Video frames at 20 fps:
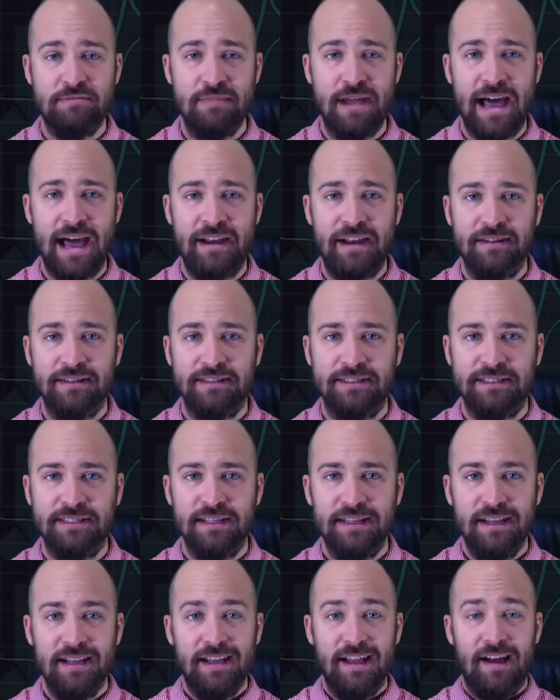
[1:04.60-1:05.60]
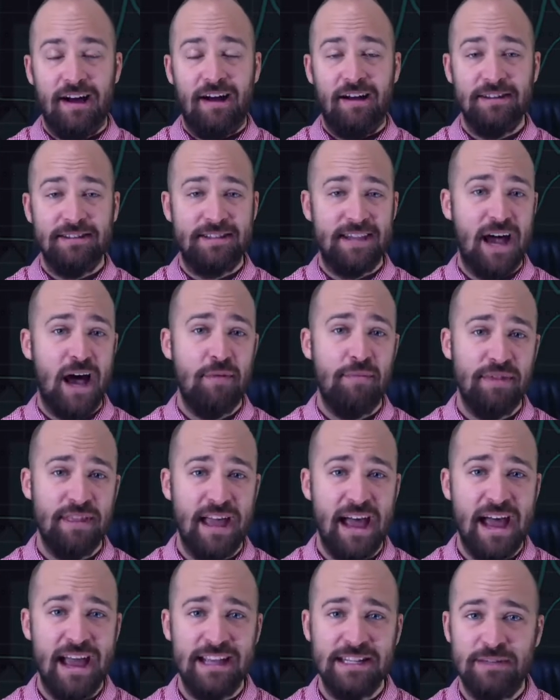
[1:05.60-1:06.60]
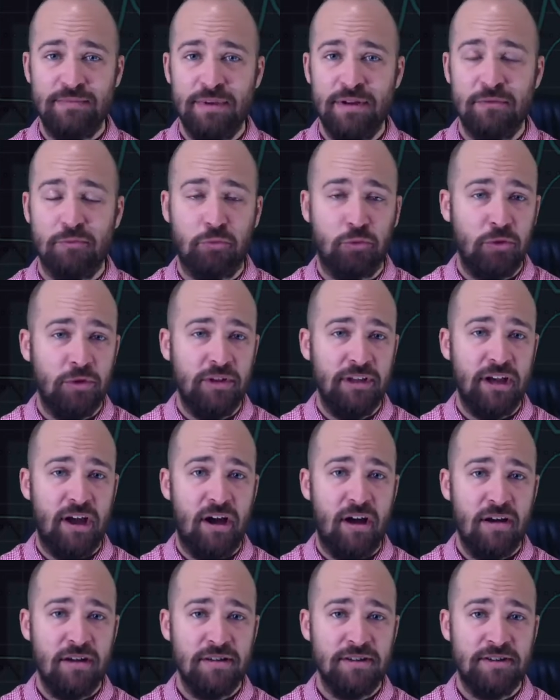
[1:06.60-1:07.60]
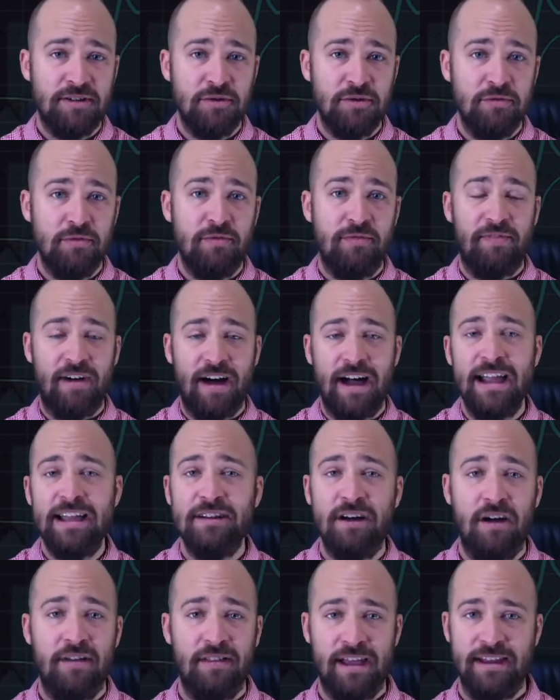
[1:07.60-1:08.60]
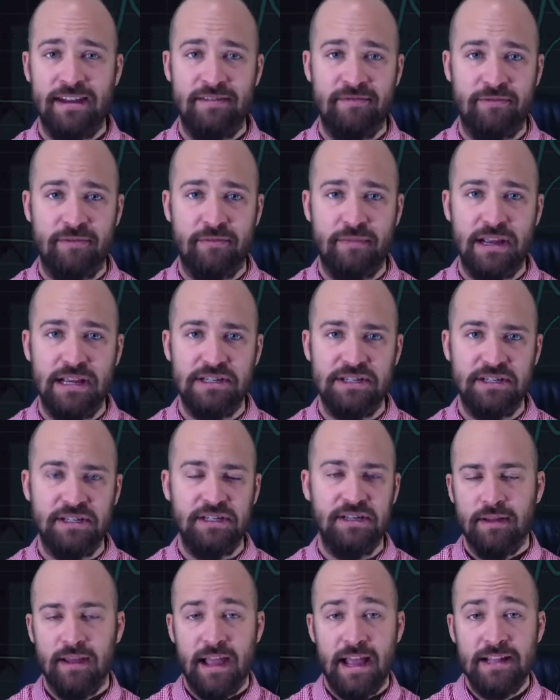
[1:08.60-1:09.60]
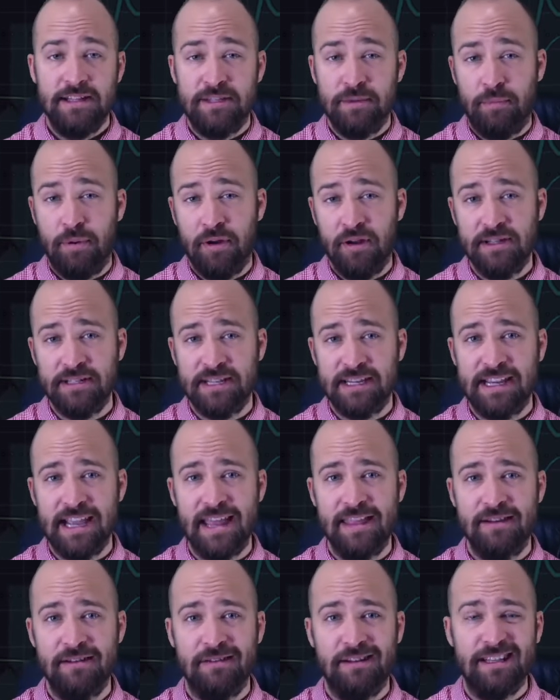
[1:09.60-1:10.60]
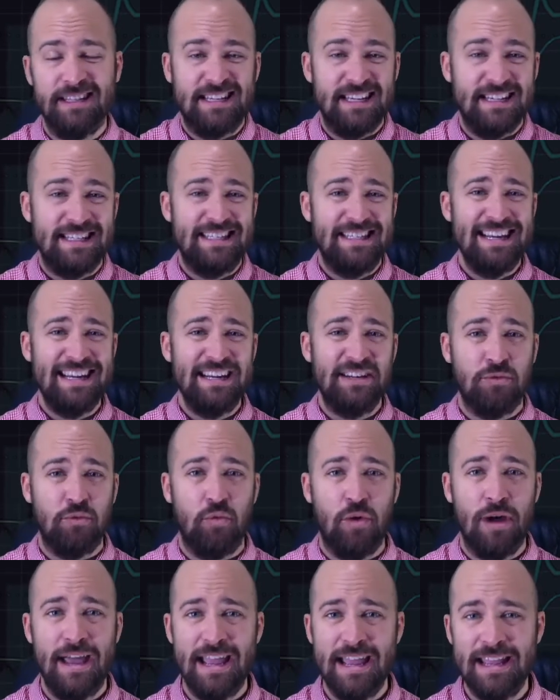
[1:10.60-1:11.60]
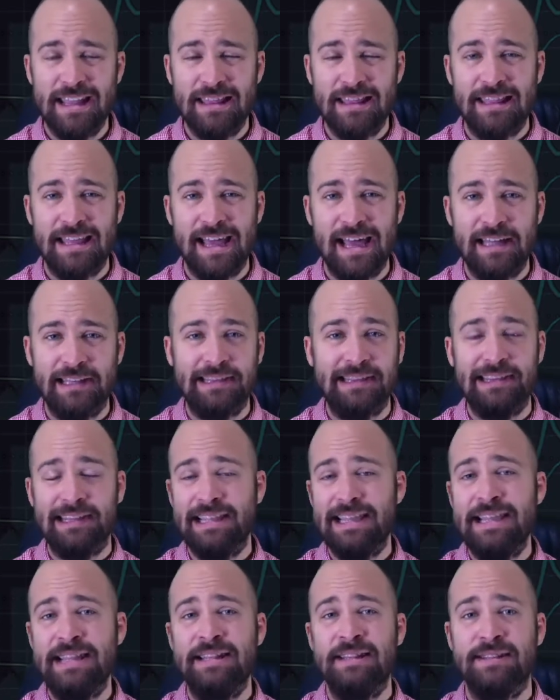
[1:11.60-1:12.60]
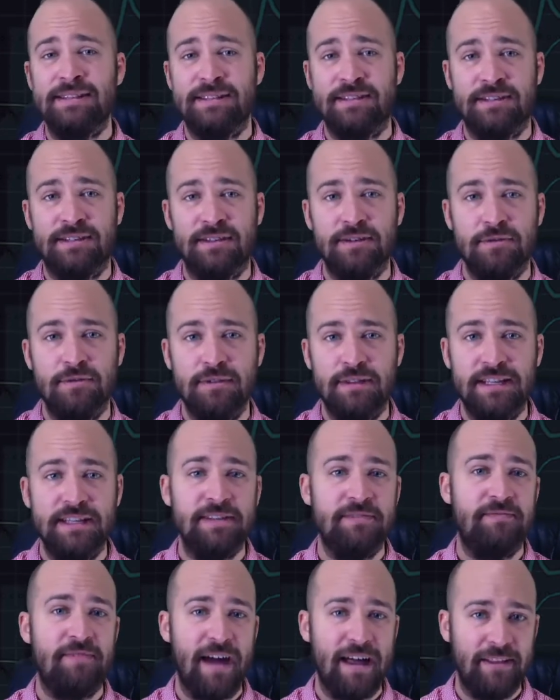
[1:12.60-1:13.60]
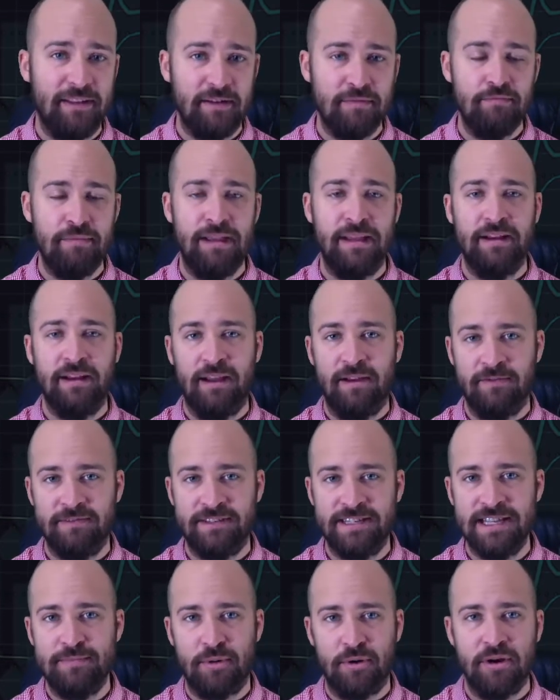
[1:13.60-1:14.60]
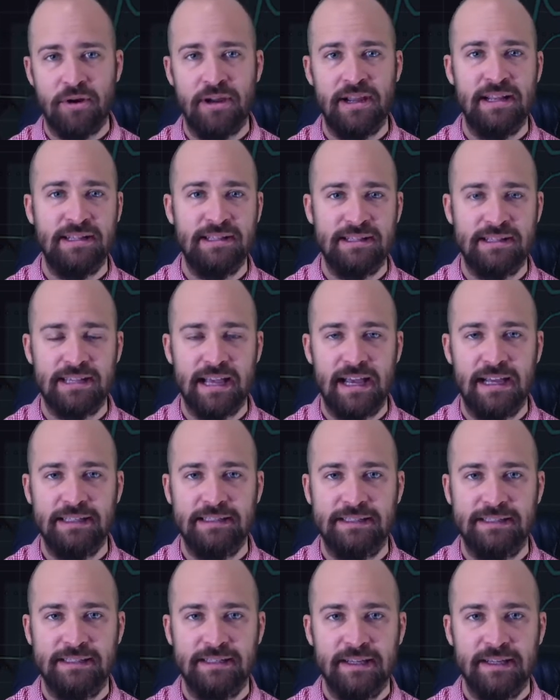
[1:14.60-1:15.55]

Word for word: matters? On top of that, it's been really hard to find all that information and to put it together in a succinct way that lends to the development of deeper insights.